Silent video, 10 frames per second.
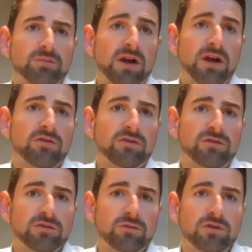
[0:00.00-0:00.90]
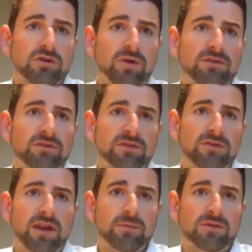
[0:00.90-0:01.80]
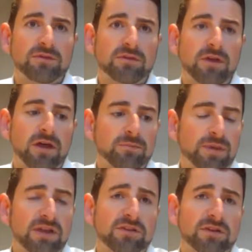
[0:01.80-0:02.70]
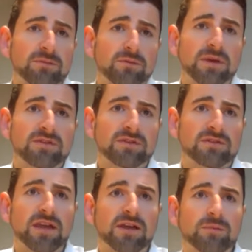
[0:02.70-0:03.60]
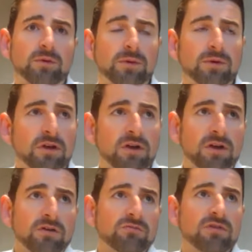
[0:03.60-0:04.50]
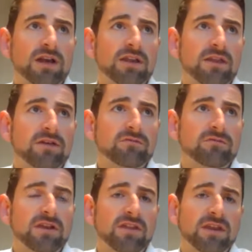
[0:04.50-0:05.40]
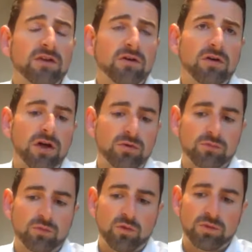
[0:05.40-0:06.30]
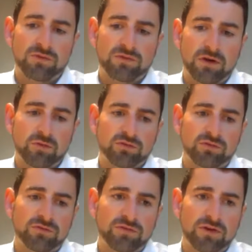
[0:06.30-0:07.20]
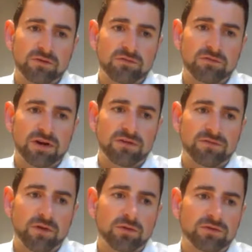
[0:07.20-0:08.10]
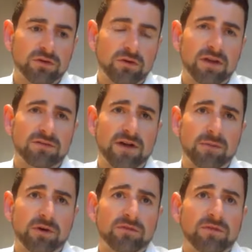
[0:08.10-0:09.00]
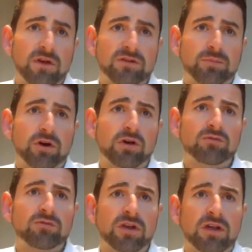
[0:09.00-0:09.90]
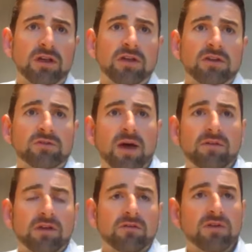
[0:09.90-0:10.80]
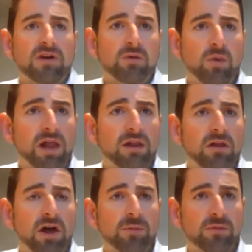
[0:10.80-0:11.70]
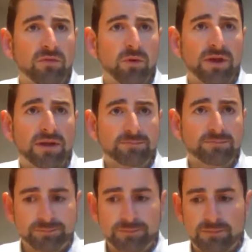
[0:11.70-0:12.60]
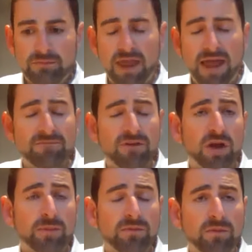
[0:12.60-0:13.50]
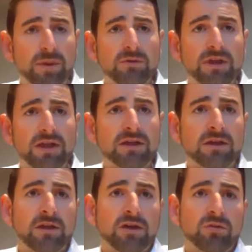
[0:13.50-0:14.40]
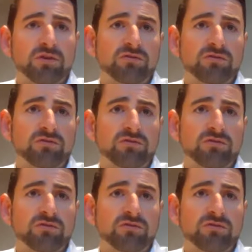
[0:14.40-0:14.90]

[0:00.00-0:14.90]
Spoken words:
that gets spread across all the new housing developments, pitching them to be sustainable, but really they're not. And what we've done at Orchard Field is really focused on a fabric first approach. So having a really high performing envelope of a building, which